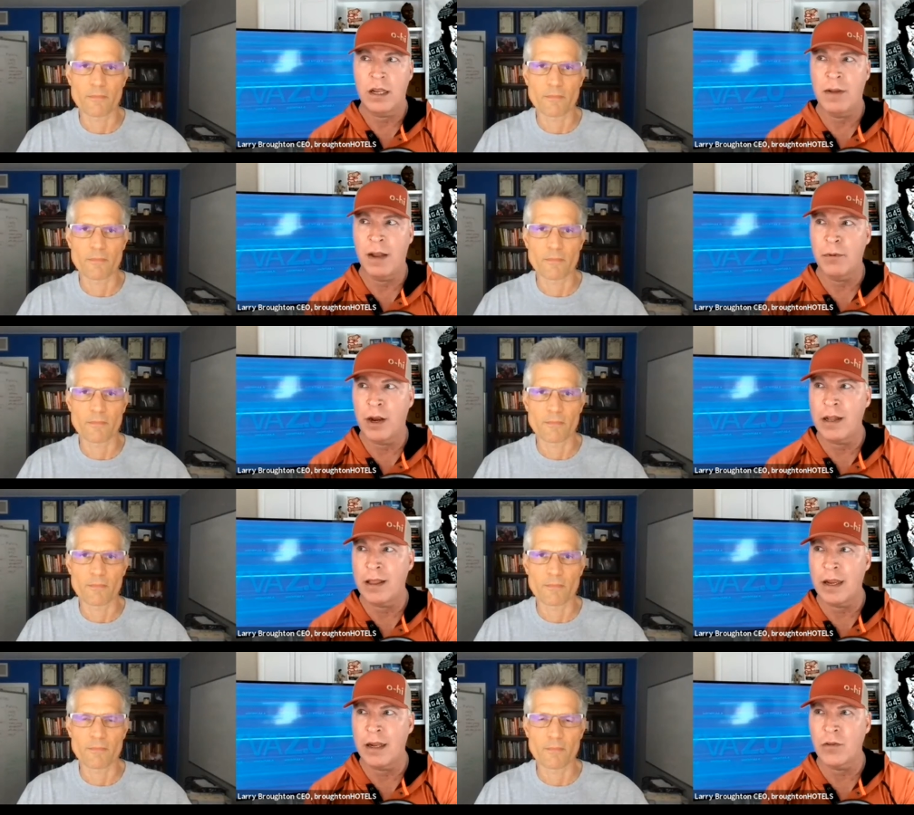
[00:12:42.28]
Speaker 1: get my brain
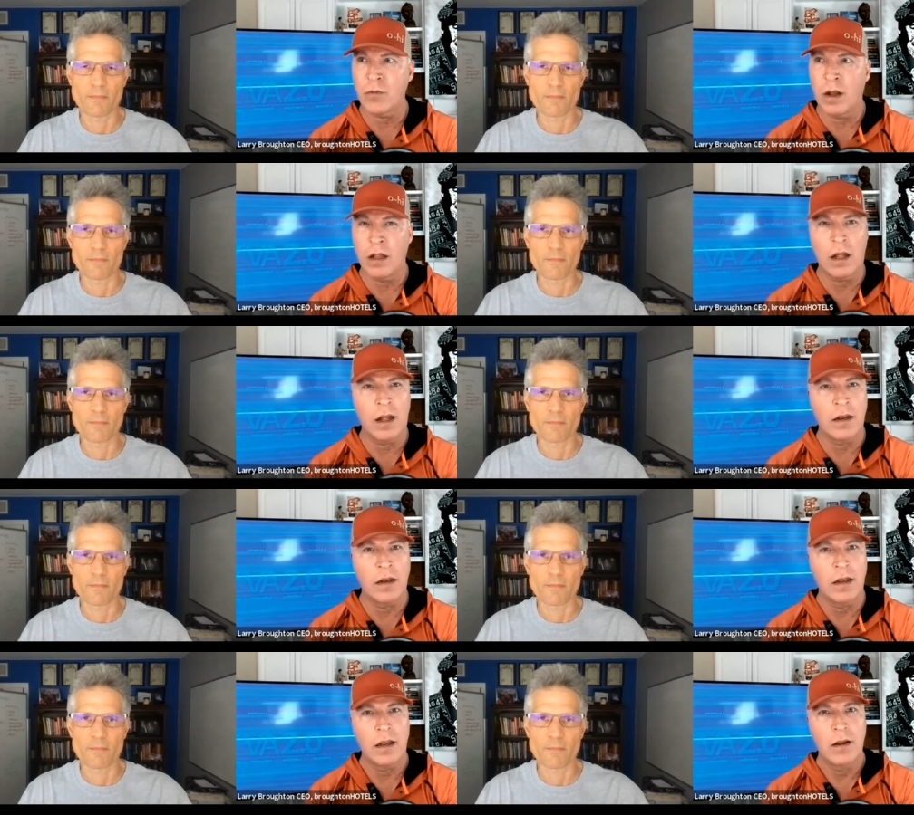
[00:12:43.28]
thinking as well
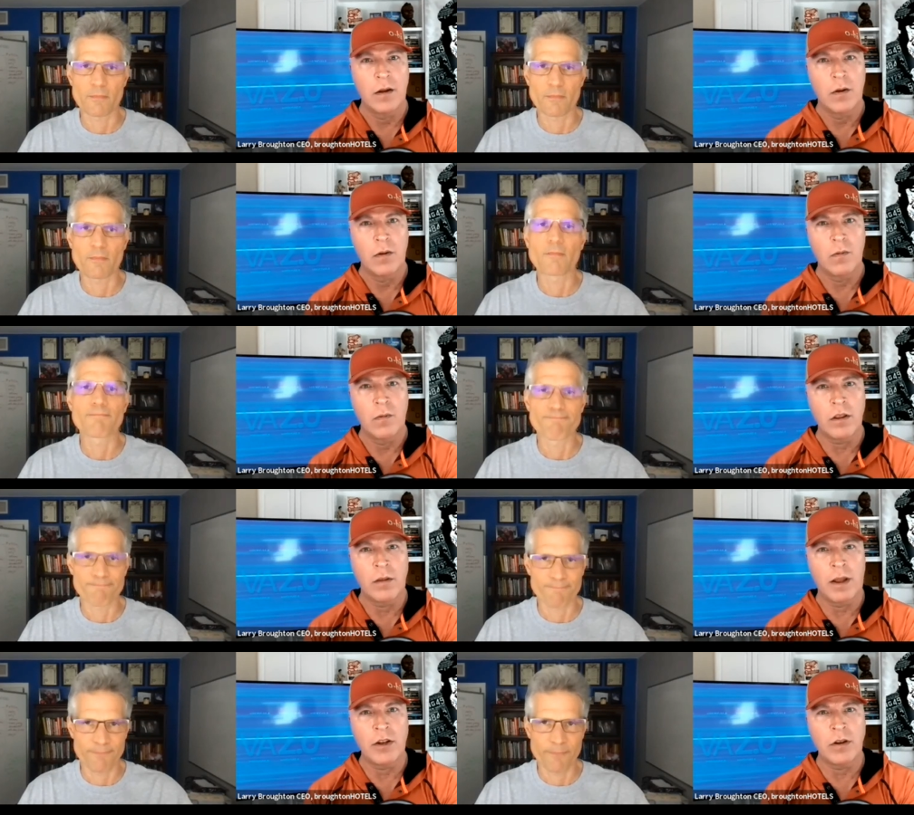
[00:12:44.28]
on what
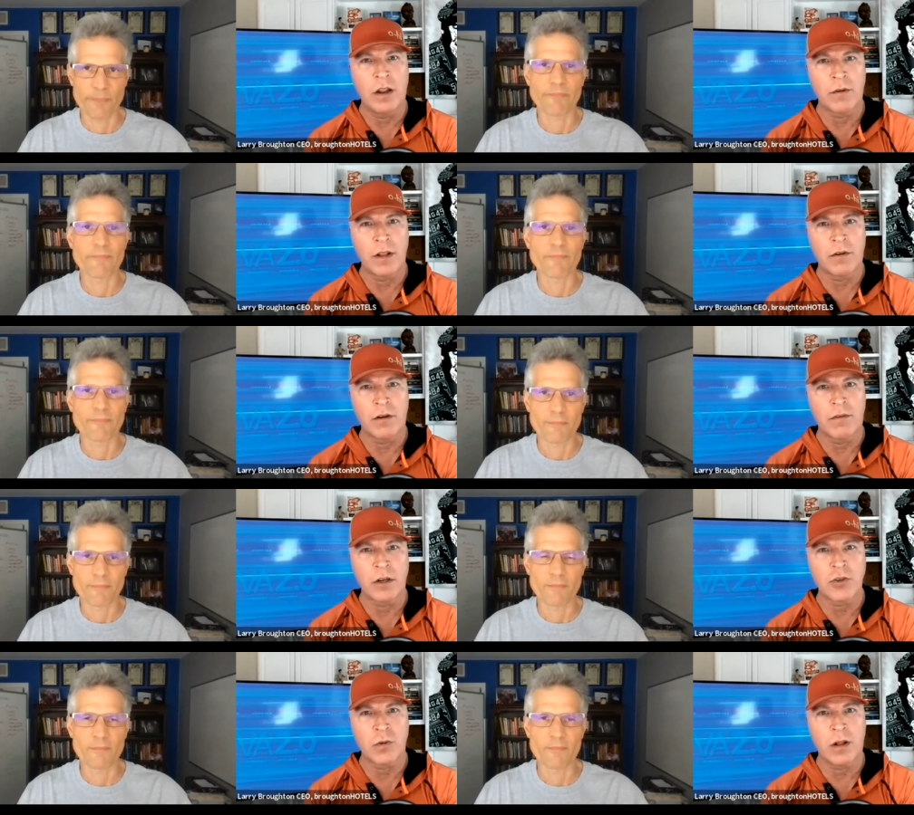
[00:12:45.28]
you might do differently for a
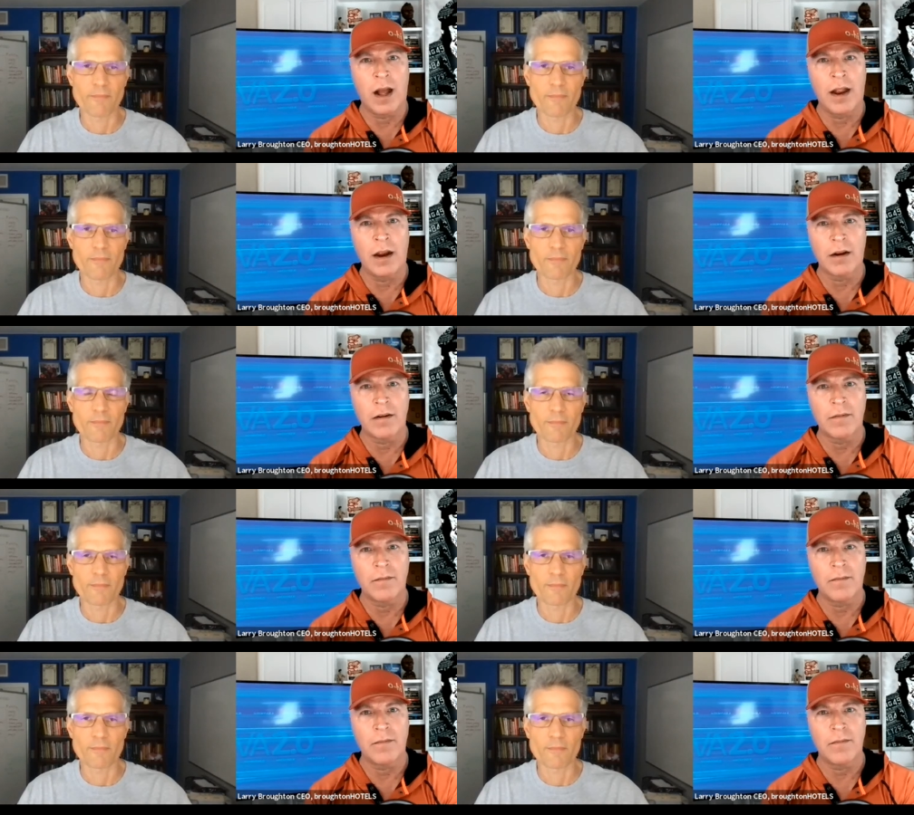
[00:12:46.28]
virtual hire?
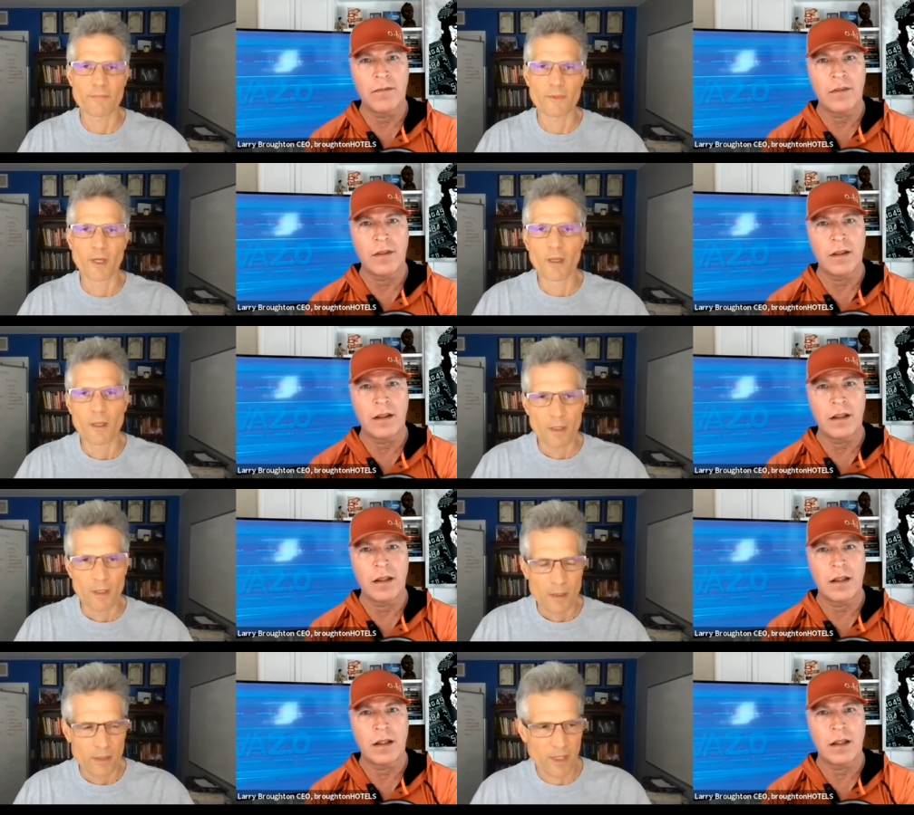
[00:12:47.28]

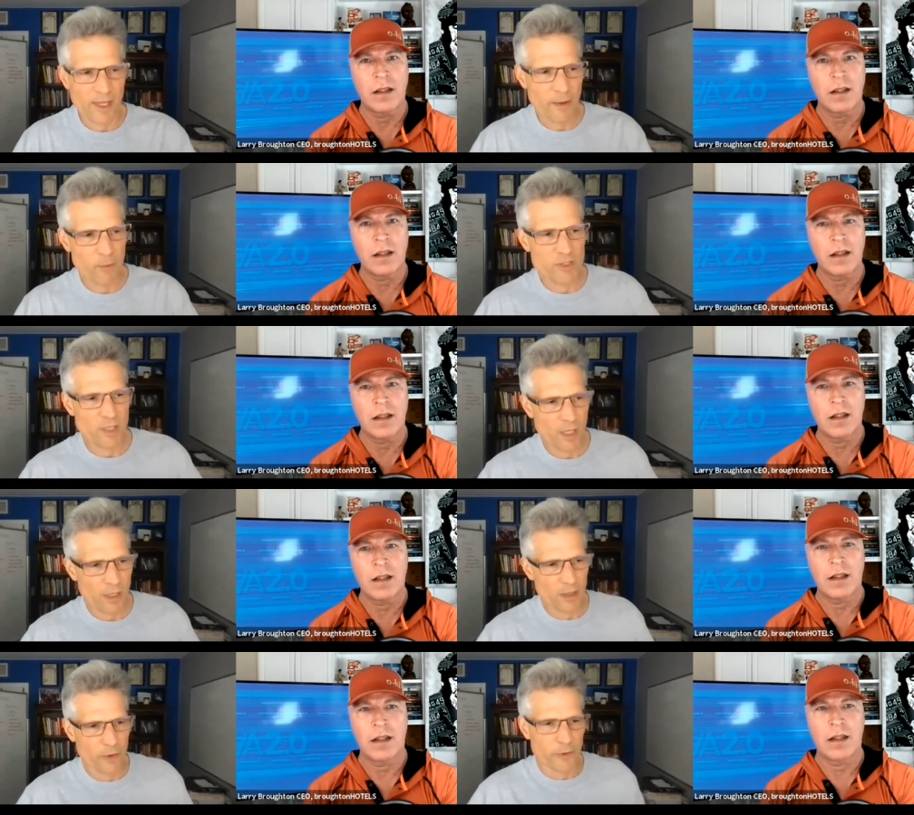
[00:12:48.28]
Speaker 2: Yeah, I would say,
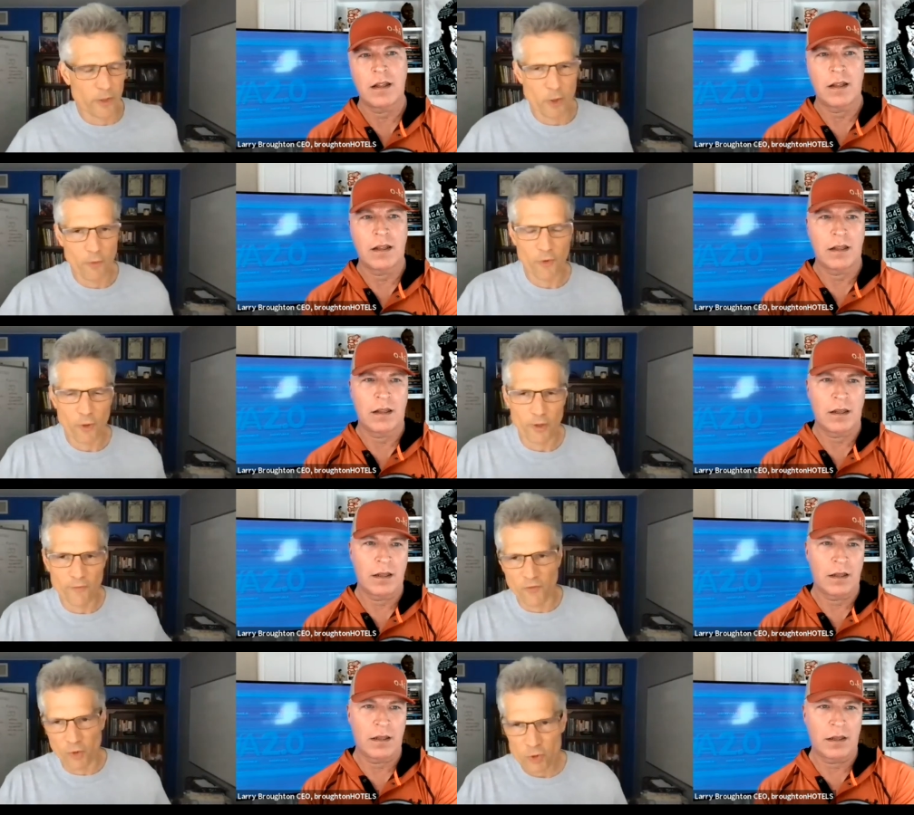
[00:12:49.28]
you know, for
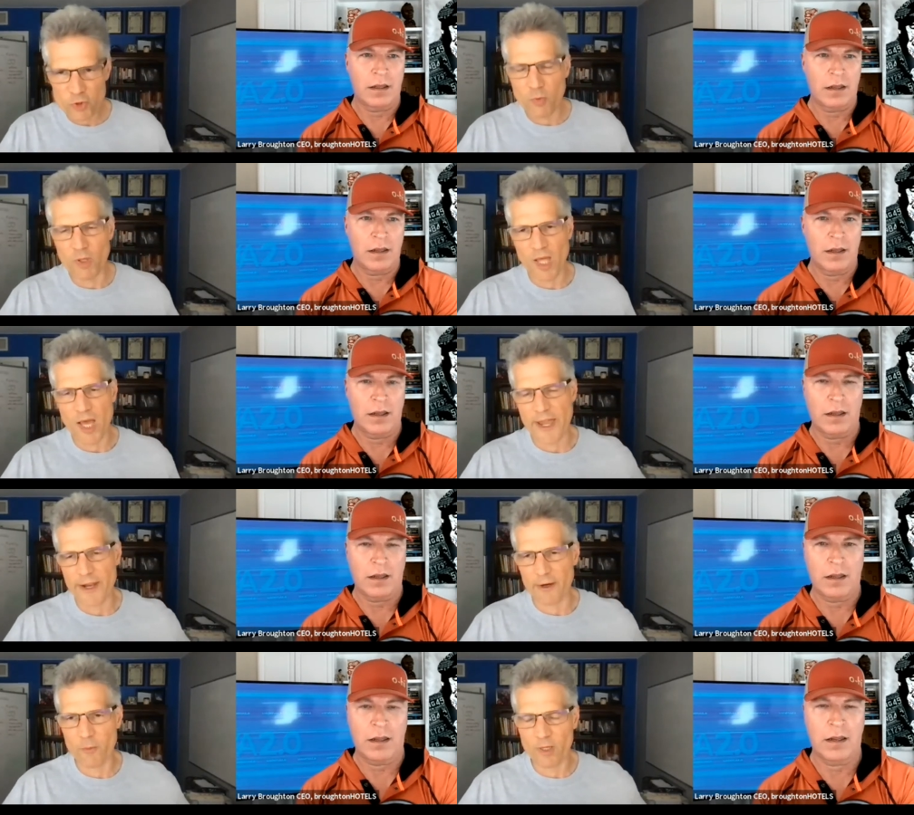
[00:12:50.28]
a virtual
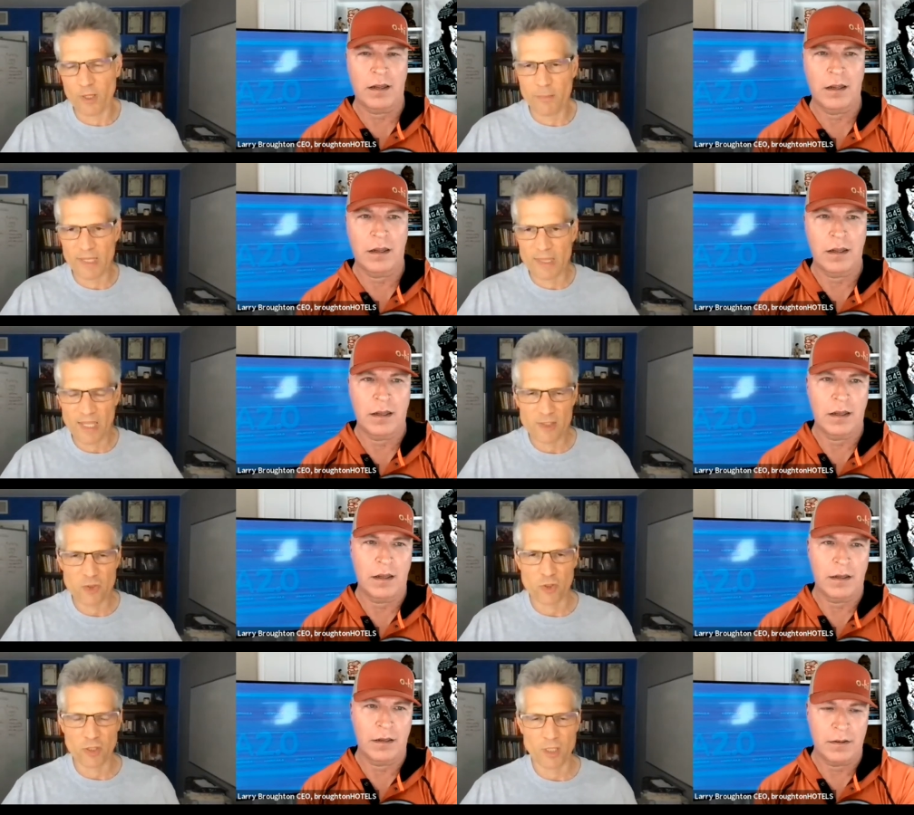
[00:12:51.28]
hire, one of the big
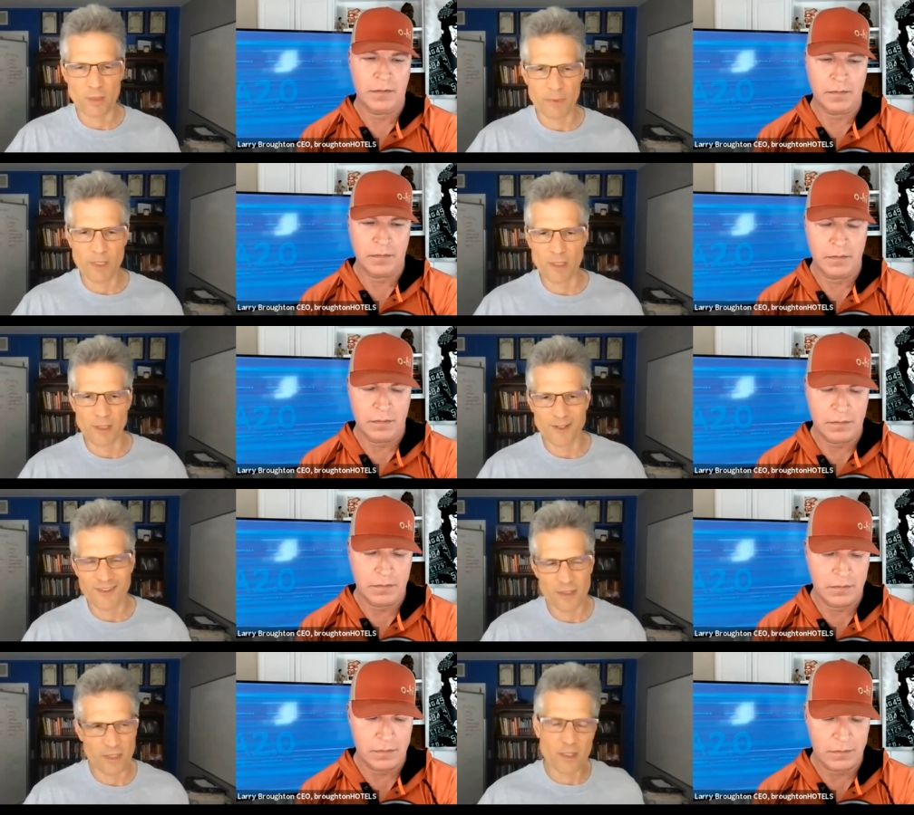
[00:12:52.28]
things are going to be, and,
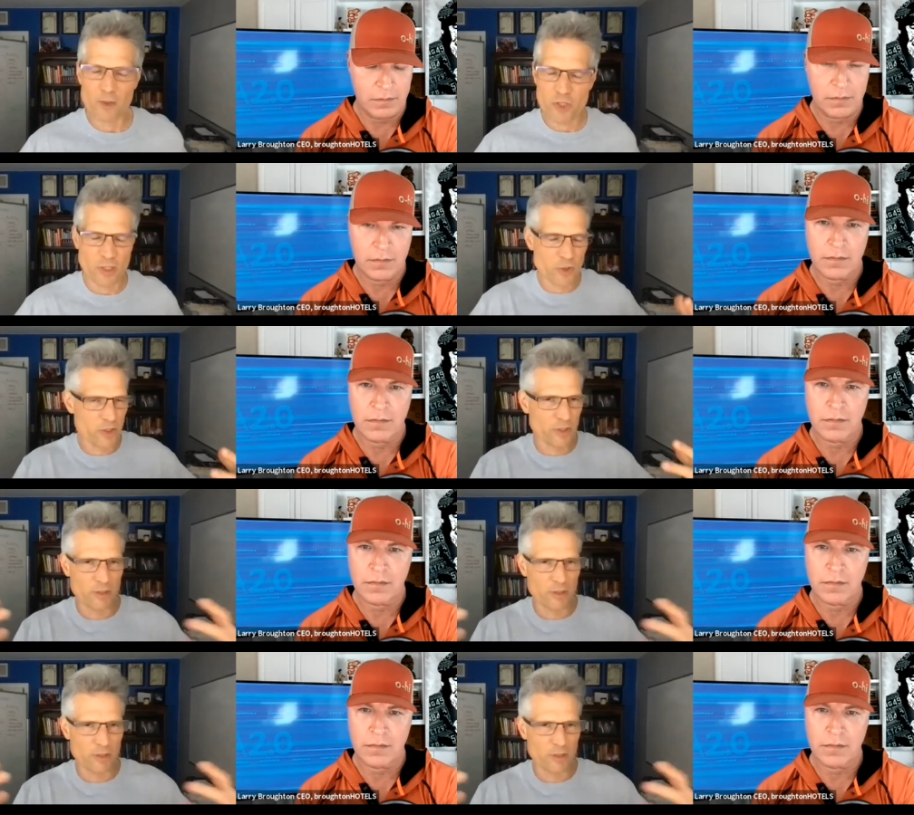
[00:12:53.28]
and there's, there's